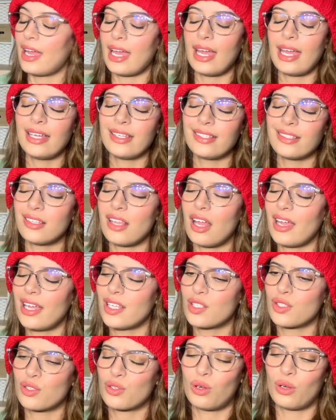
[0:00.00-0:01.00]
It's not
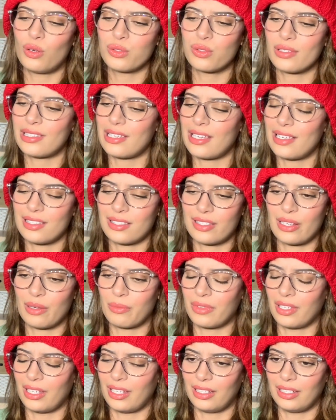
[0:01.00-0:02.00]
his call to say
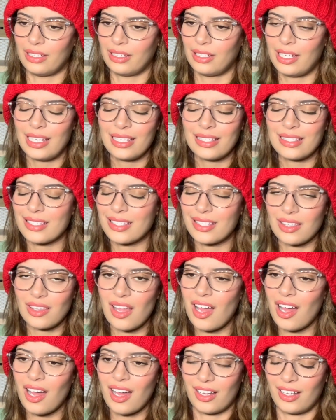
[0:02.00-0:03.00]
something. It's
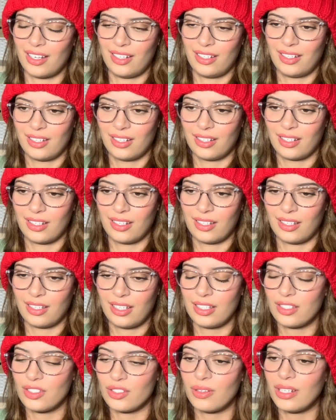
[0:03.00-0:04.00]
not.
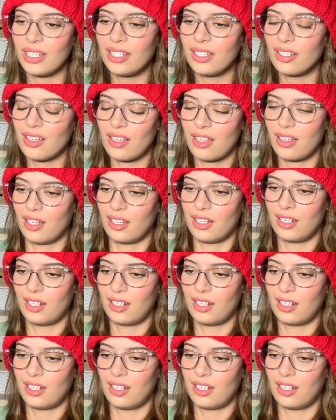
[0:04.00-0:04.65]
It's really not.